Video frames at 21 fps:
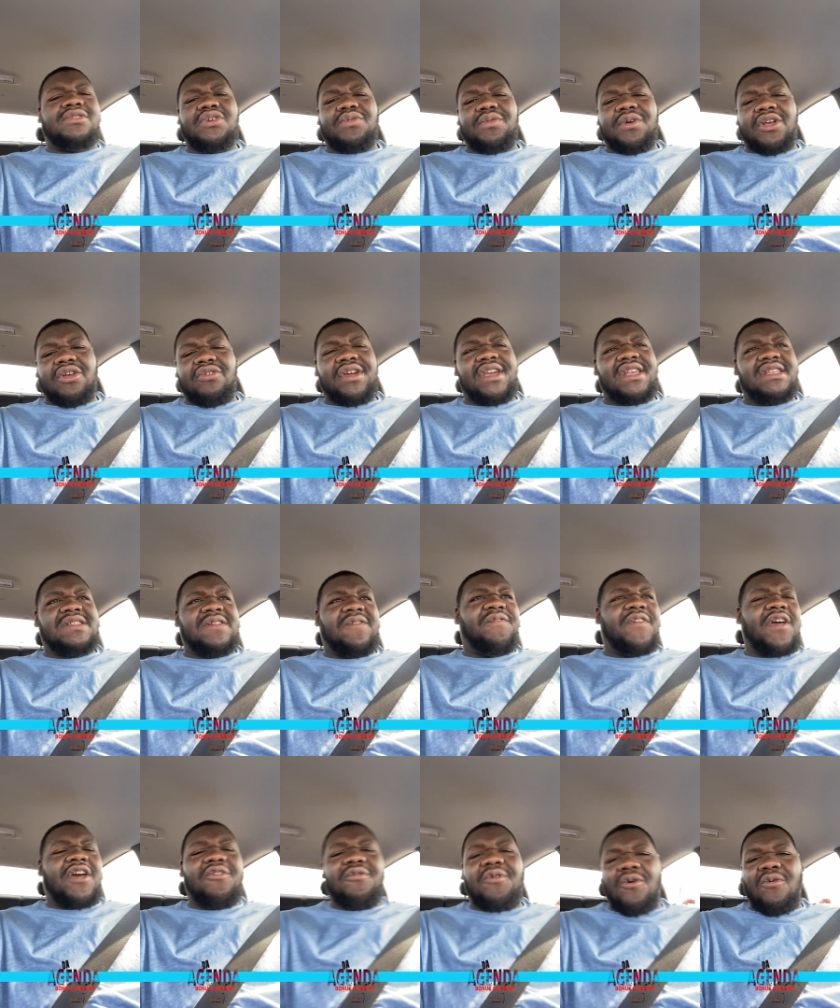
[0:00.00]
increase the
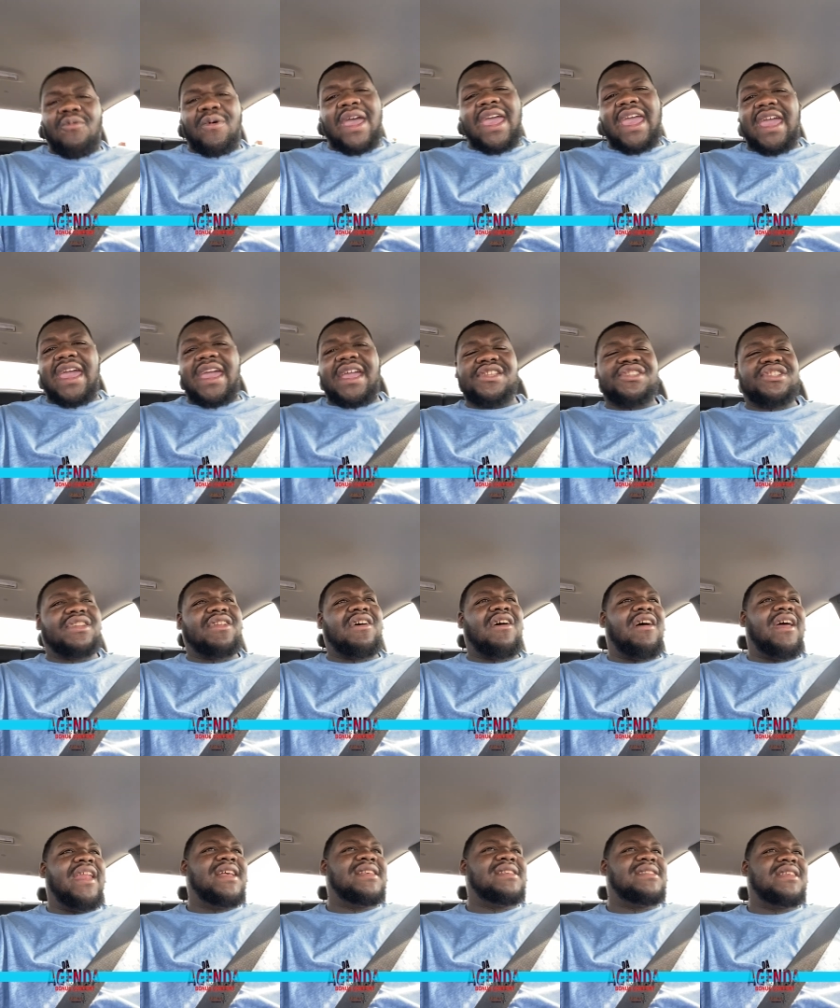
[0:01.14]
federal wage and
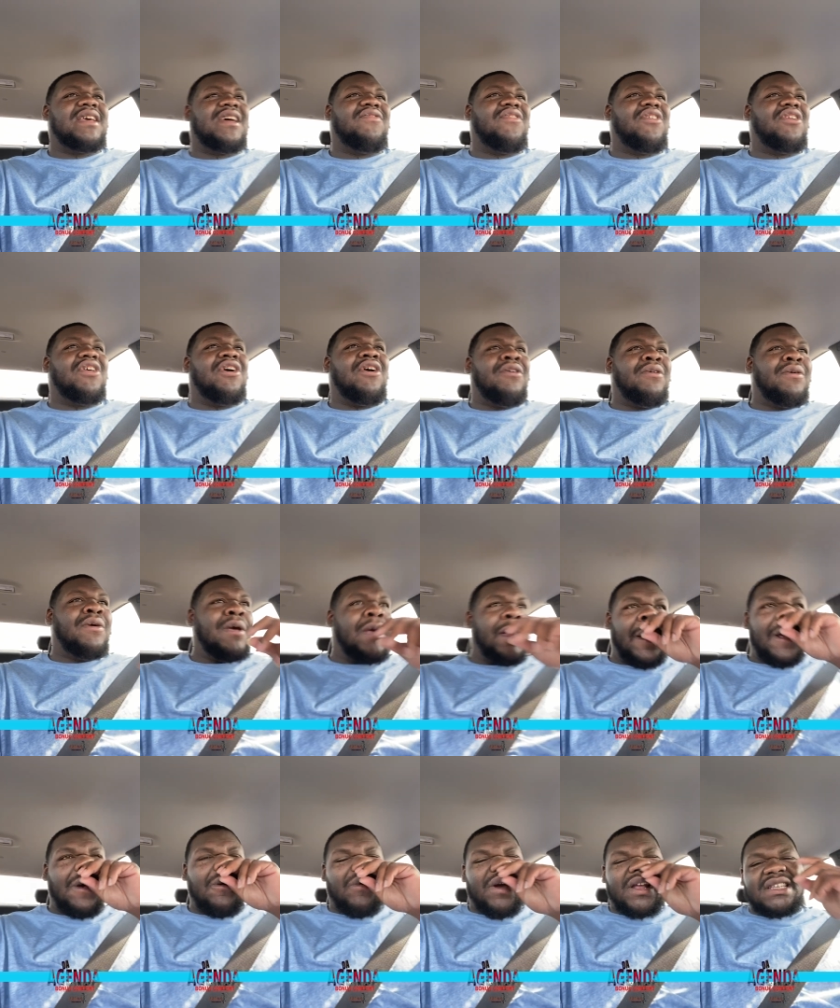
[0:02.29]
all that stuff, you know,
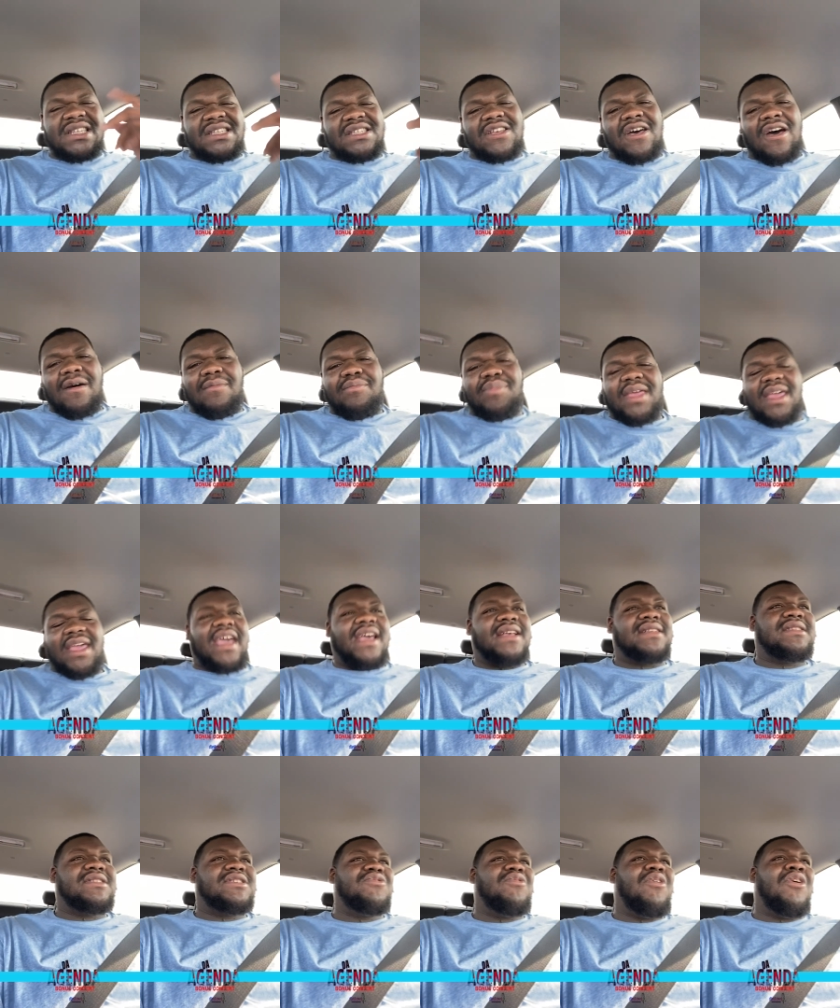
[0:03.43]
which is all
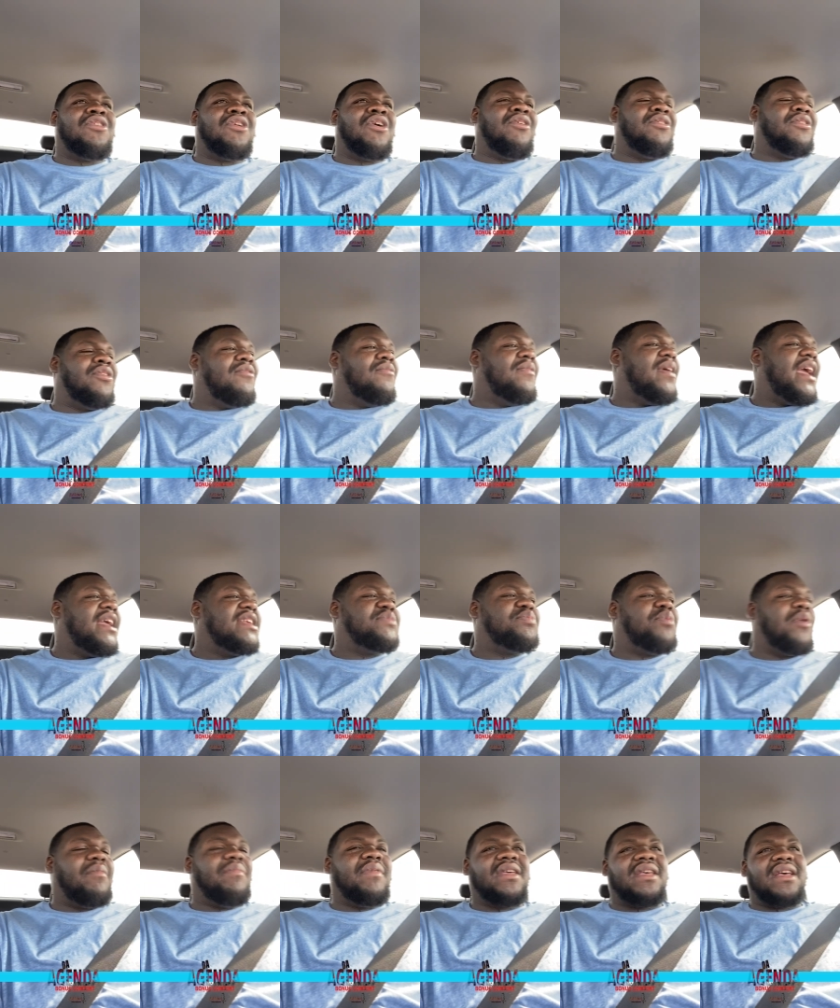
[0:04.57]
BS too on the wage
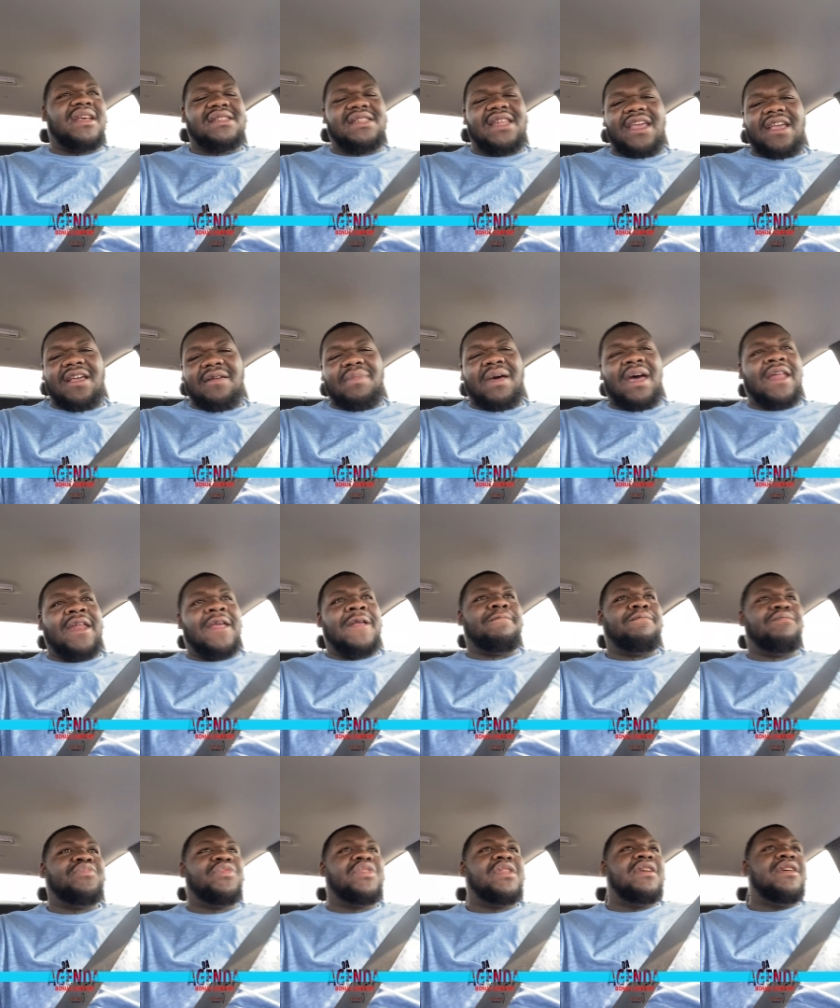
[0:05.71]
part, because think about it.
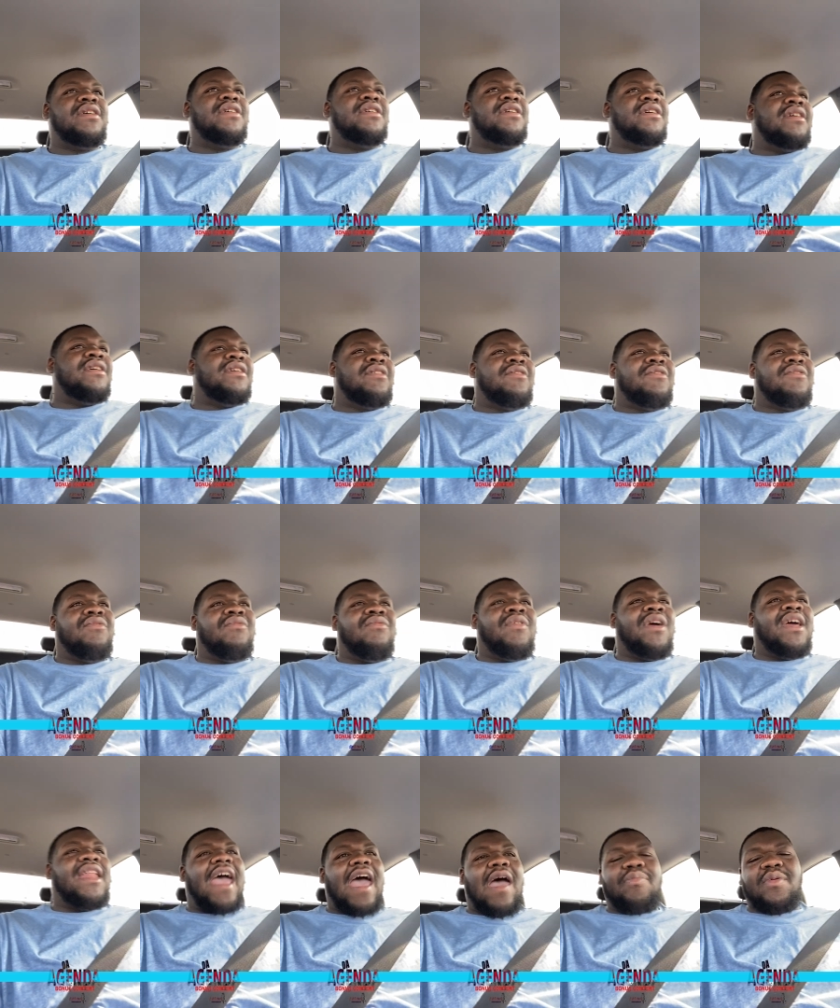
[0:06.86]

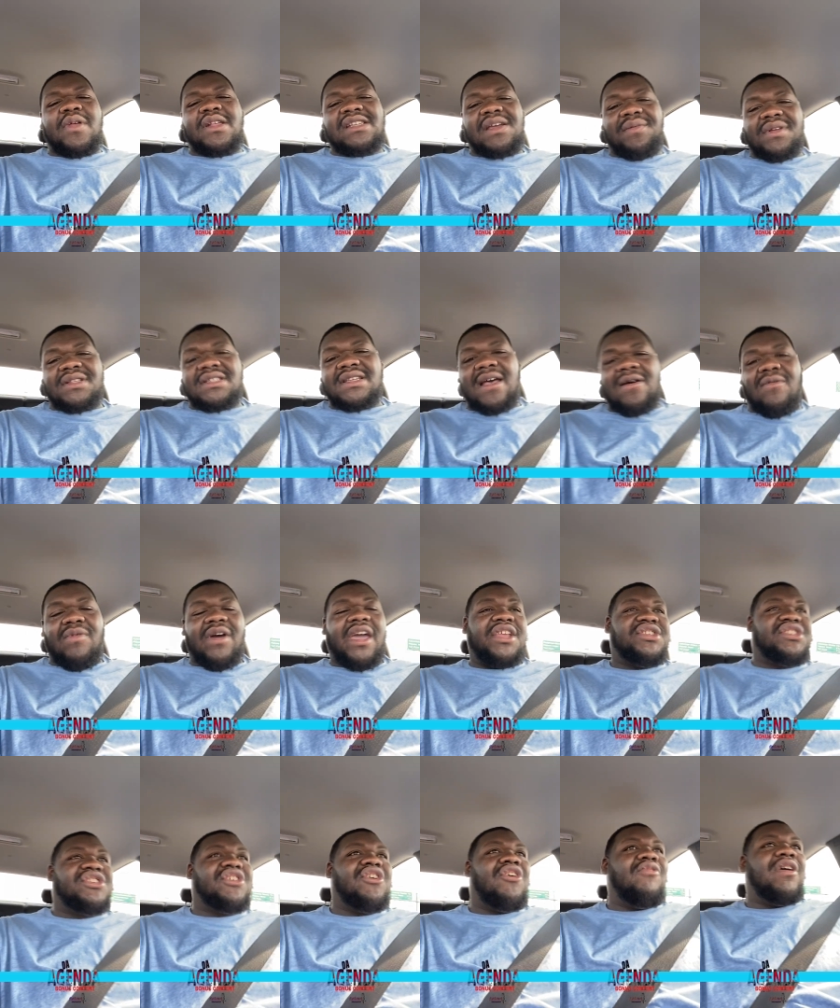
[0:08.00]
What happens every time
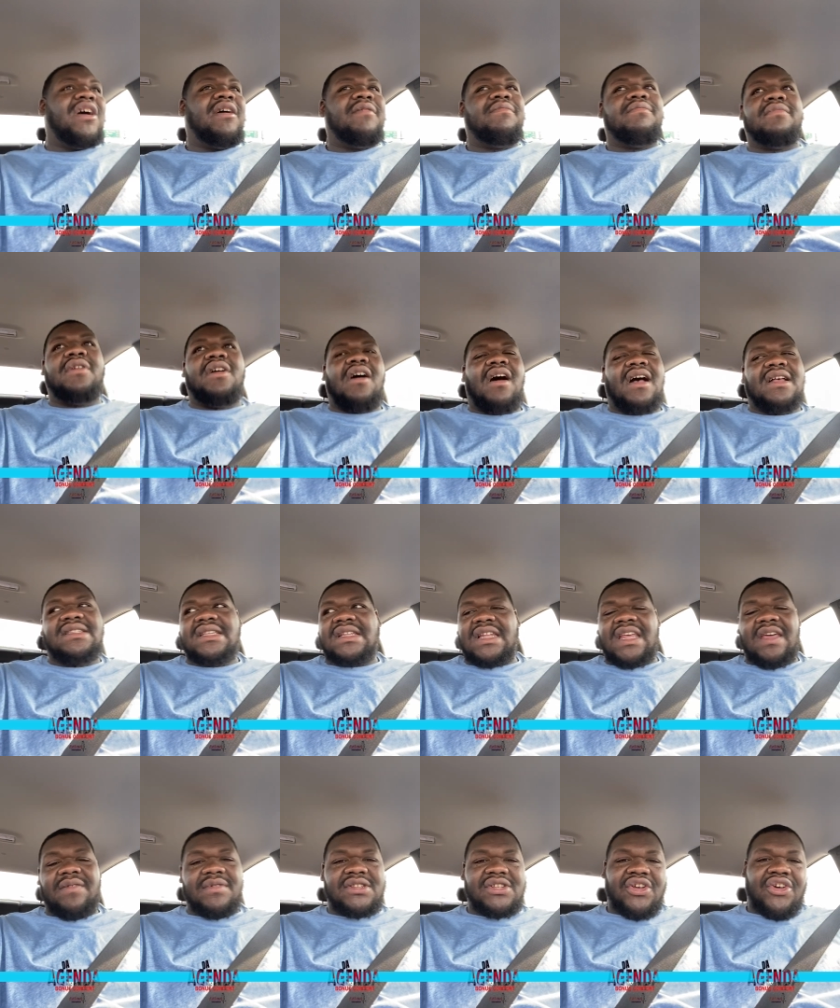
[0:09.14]
wages go up? Cost of
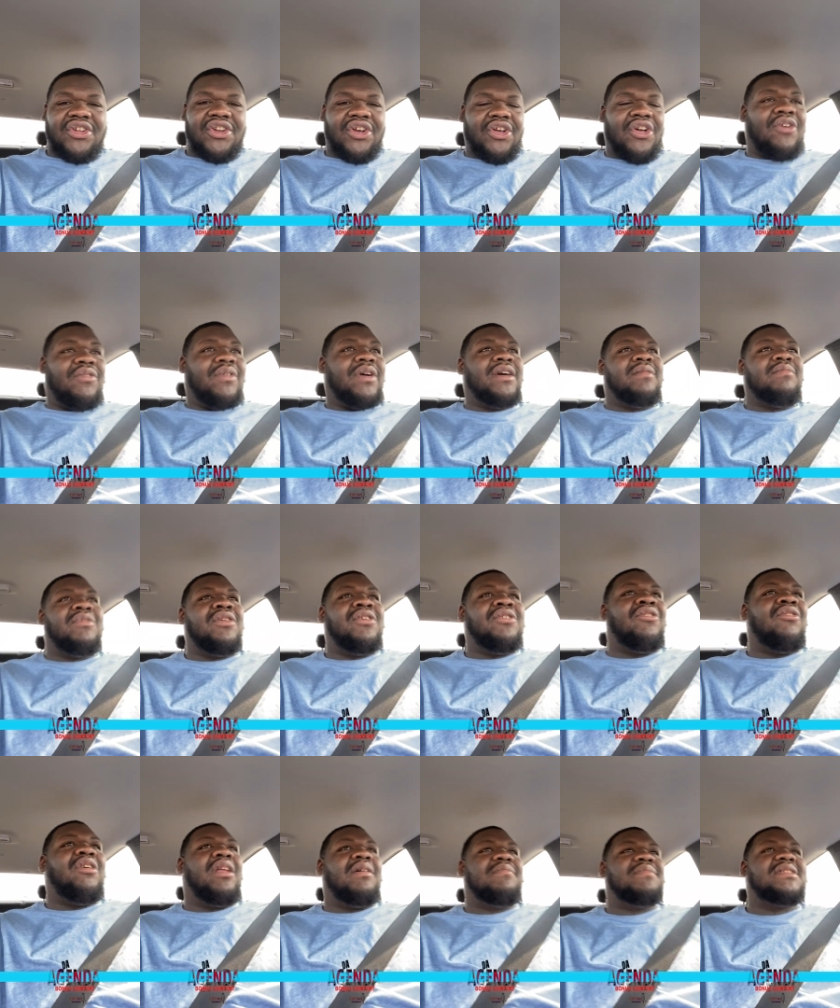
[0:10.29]
living is going to go up. You know
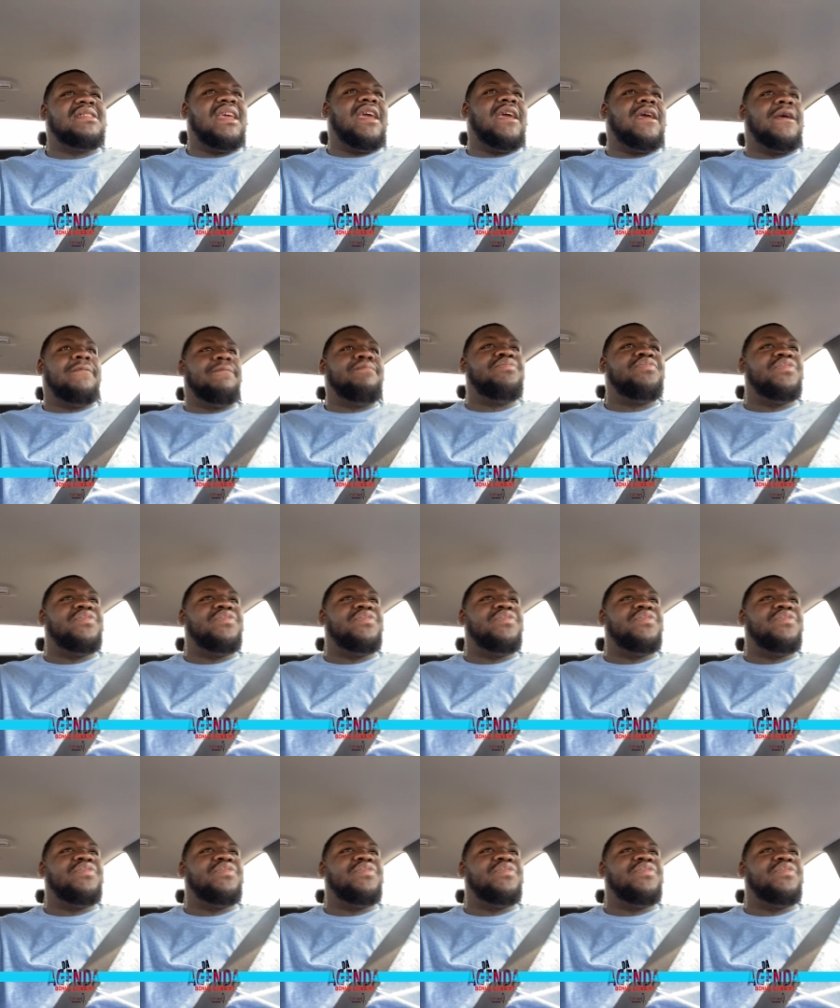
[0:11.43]
what I'm saying?